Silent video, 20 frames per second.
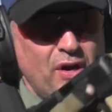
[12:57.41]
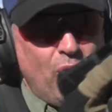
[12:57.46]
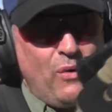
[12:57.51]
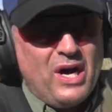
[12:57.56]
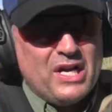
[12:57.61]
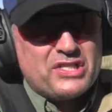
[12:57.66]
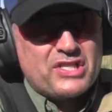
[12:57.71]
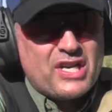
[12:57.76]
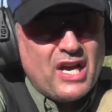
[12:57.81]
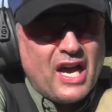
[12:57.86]
you're a
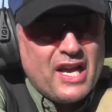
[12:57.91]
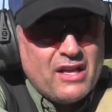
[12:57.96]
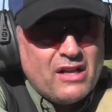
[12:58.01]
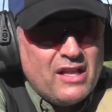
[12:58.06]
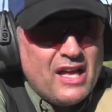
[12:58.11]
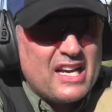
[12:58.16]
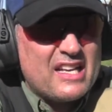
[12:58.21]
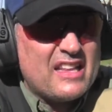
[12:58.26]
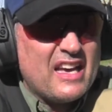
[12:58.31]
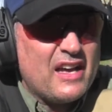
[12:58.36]
watch guy, you'll
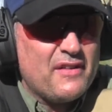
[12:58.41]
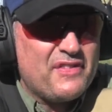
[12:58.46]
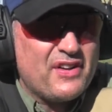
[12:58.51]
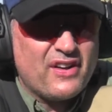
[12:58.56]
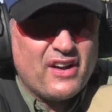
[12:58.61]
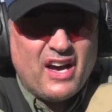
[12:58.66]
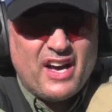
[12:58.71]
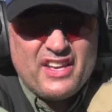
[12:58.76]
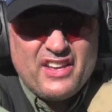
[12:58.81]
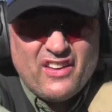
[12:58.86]
like that. If you're
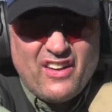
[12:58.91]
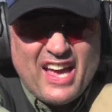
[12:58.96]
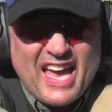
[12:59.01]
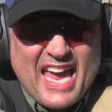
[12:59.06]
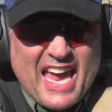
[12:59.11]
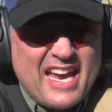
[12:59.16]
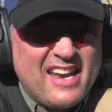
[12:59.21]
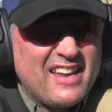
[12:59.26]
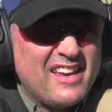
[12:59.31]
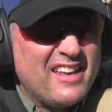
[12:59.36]
not, you'll
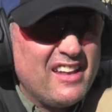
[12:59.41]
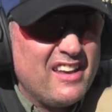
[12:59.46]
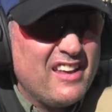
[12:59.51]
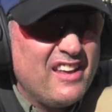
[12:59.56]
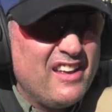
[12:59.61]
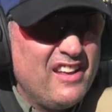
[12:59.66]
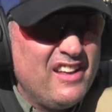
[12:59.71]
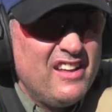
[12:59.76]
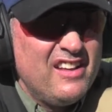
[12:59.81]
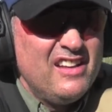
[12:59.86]
hate it.
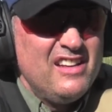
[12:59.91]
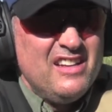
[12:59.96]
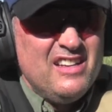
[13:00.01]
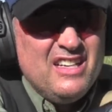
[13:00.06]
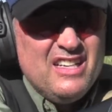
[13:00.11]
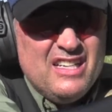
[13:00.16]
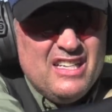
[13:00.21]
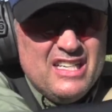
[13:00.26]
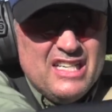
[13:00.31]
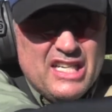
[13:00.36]

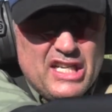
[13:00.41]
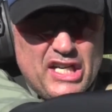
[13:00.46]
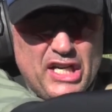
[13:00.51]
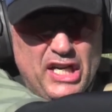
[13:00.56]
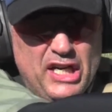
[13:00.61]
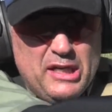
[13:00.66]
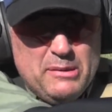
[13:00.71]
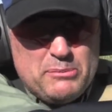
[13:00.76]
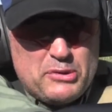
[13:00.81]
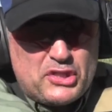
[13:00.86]

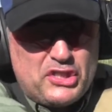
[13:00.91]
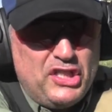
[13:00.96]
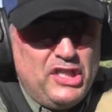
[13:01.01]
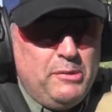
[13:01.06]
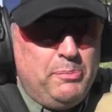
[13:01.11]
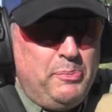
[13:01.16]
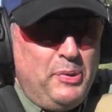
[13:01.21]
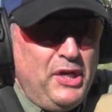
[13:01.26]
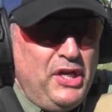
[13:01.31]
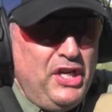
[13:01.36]

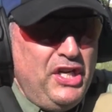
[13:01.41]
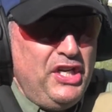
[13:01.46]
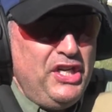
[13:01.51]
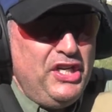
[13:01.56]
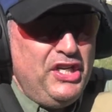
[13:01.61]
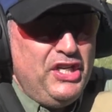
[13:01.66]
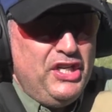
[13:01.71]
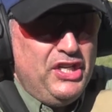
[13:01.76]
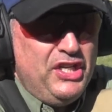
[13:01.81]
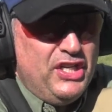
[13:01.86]

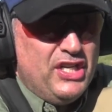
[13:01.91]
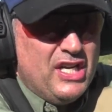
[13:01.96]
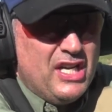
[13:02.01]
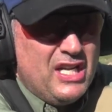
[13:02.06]
MCP.